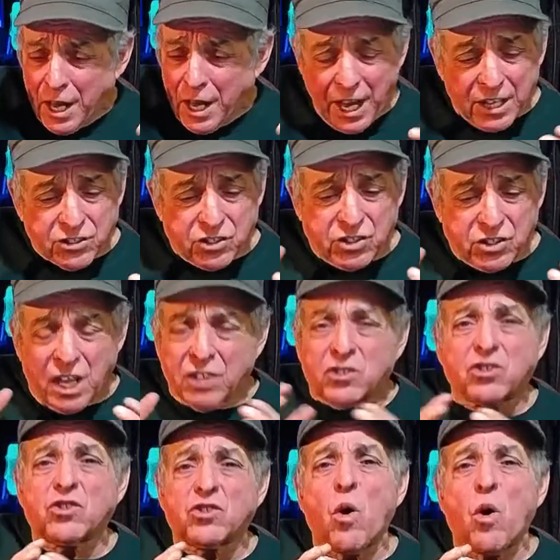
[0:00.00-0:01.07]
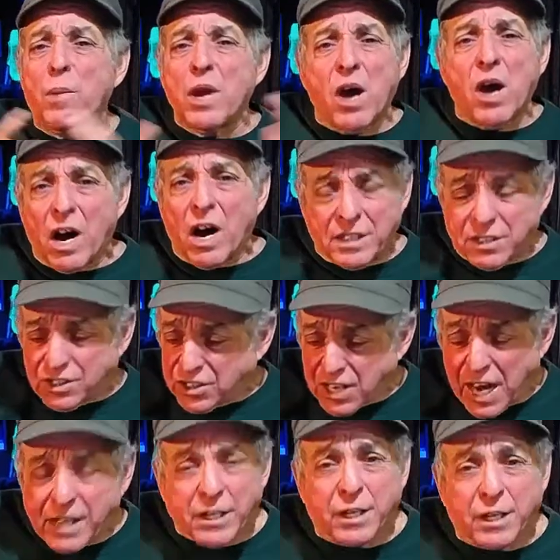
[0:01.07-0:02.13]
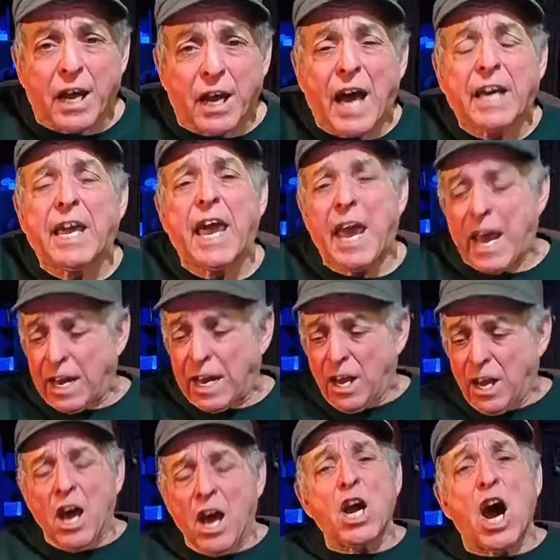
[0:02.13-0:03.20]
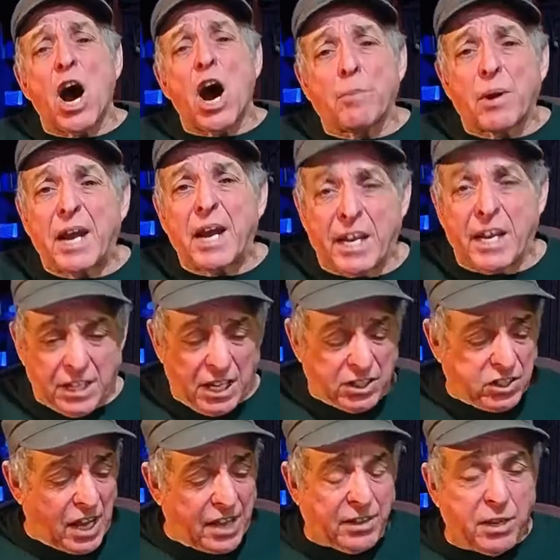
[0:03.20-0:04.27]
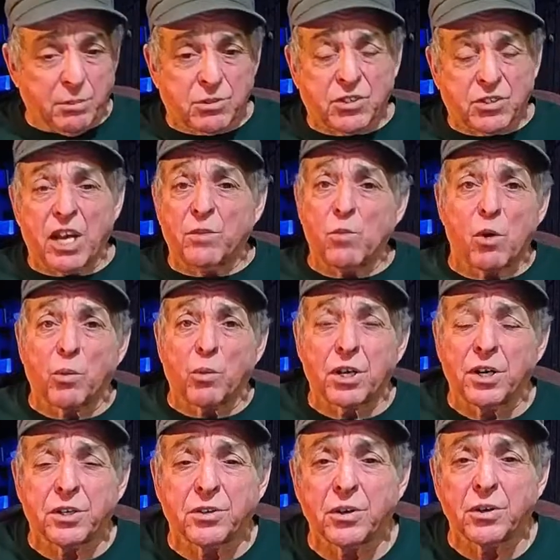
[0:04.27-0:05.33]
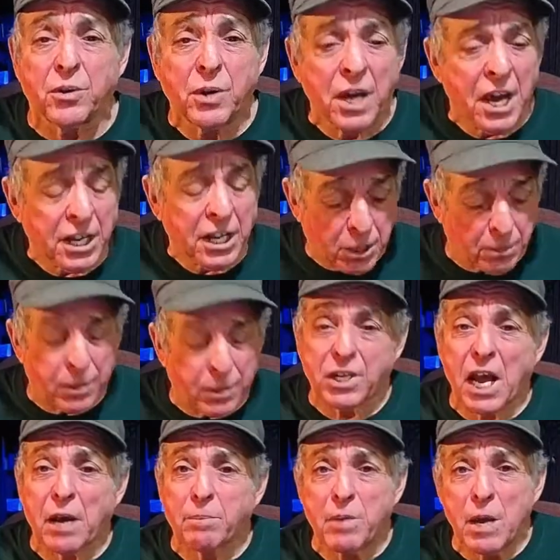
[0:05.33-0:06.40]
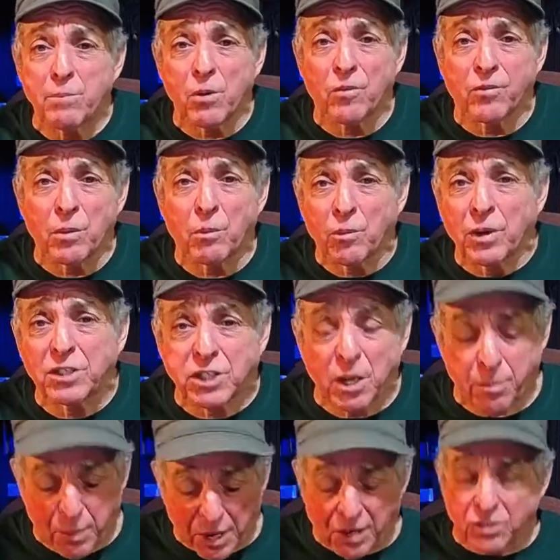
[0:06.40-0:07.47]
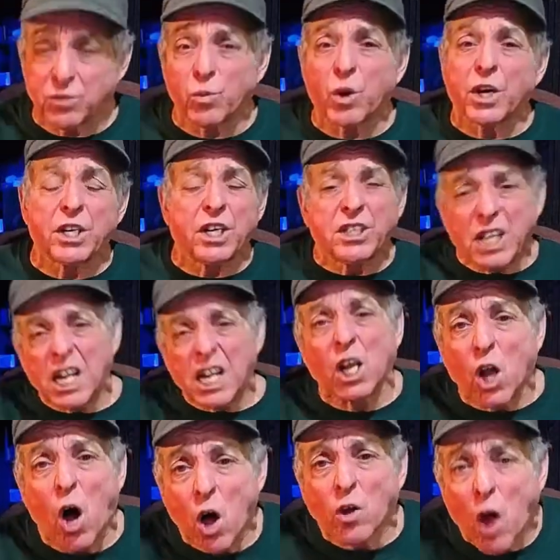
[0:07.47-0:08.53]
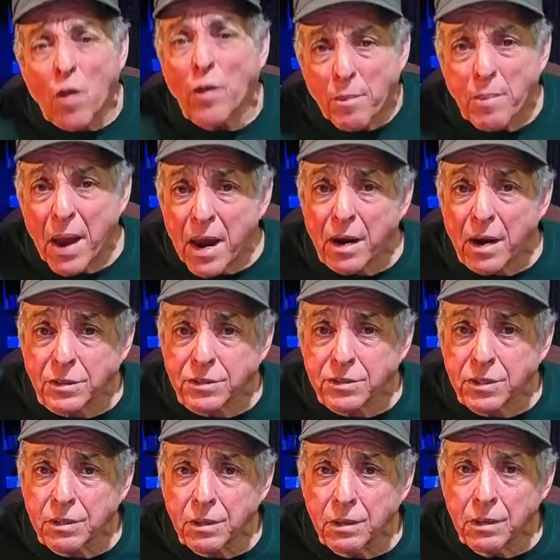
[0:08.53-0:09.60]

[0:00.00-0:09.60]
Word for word: it's it's so beyond insanity. I can't comprehend it. It's like them saying what we're going to do to protect people from grizzly bears, we're going to declaw all the bears.